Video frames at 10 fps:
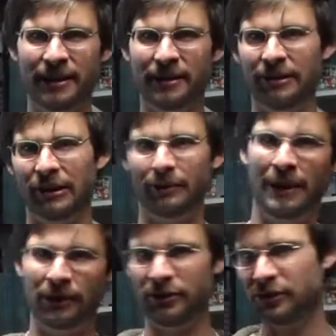and it's all
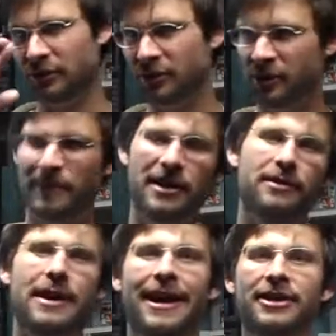about just speed
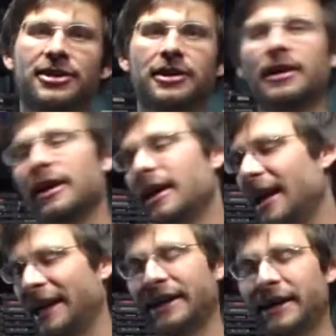and reaction.
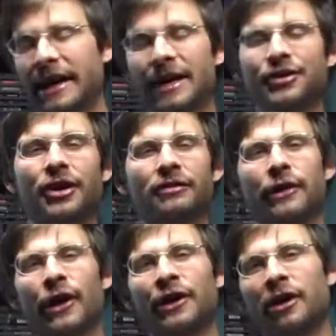I need to catch it off
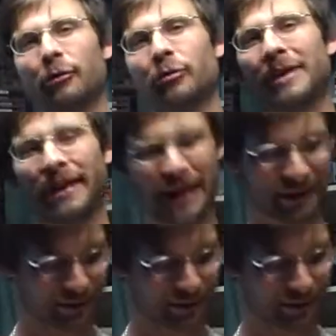guard. It helps me a lot.